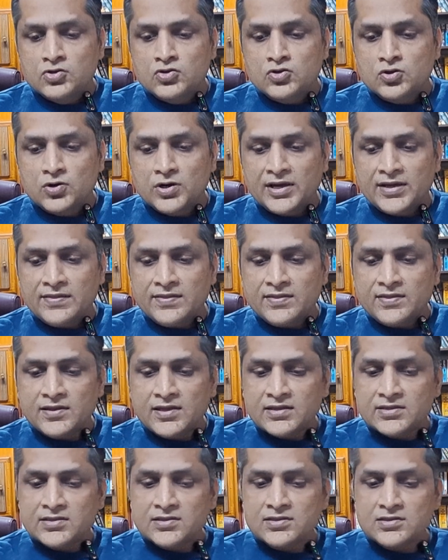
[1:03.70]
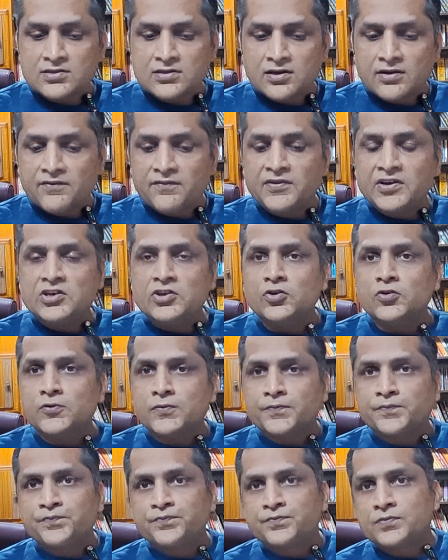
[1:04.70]
So, in this
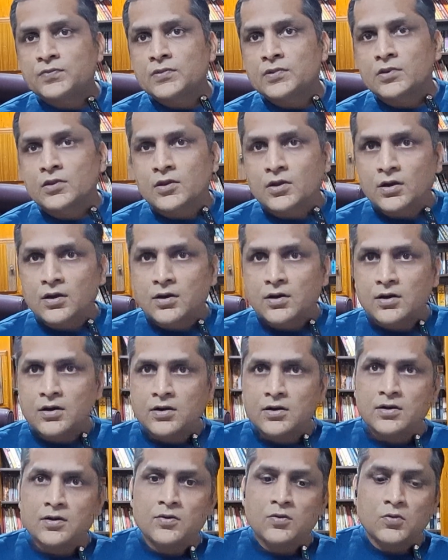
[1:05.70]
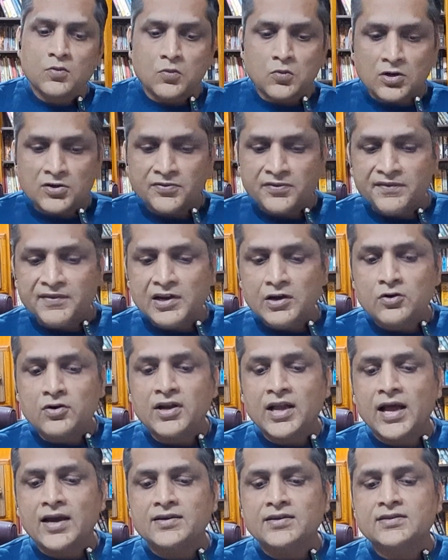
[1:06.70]
video, what we will
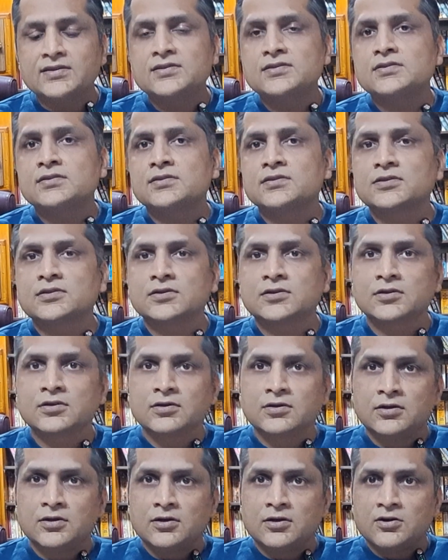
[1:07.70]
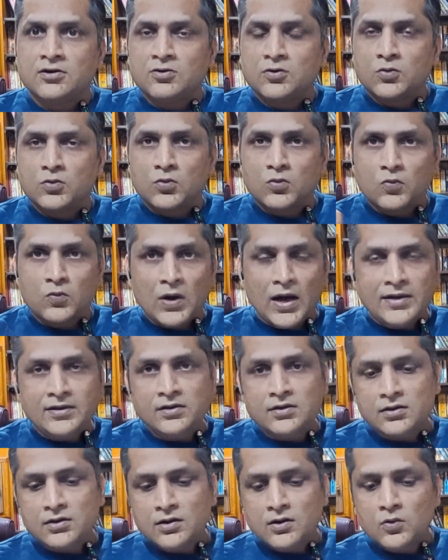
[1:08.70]
look at is
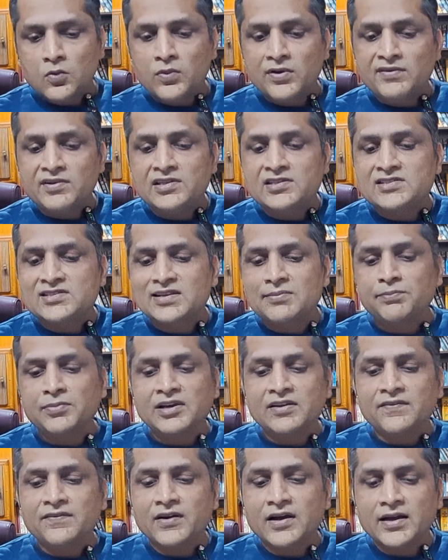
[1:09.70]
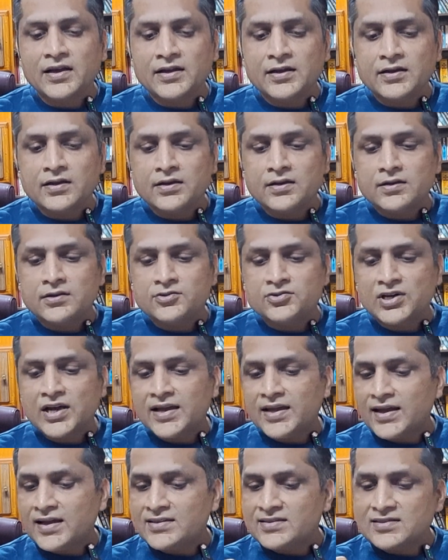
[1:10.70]
one, we will
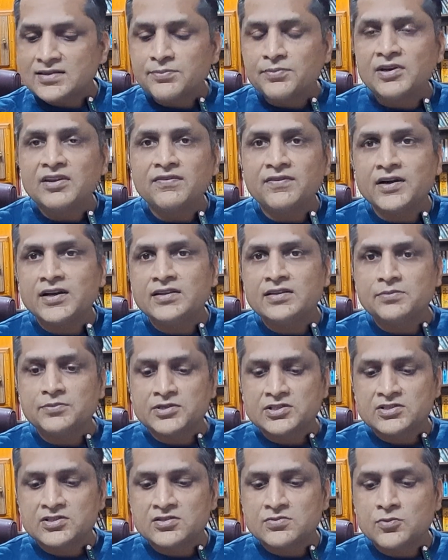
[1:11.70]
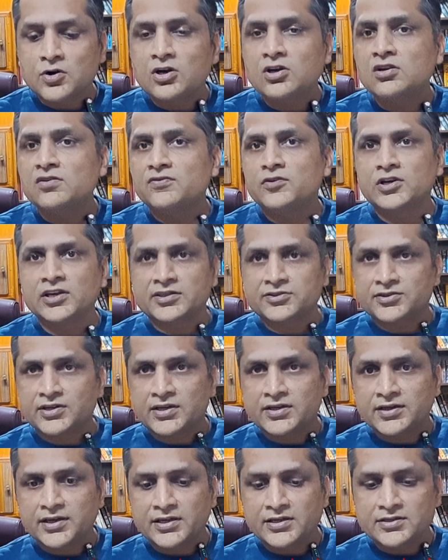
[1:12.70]
try and simplify the business model of
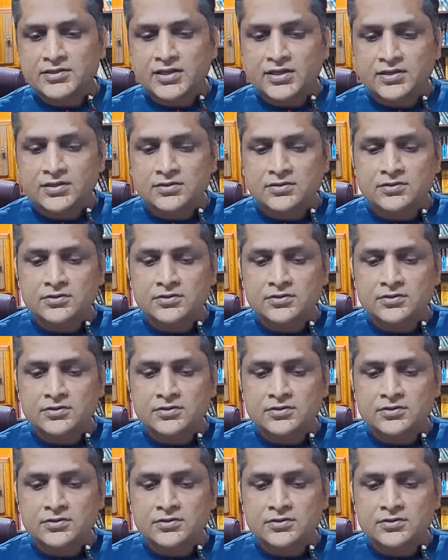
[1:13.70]
Olectra Greentech.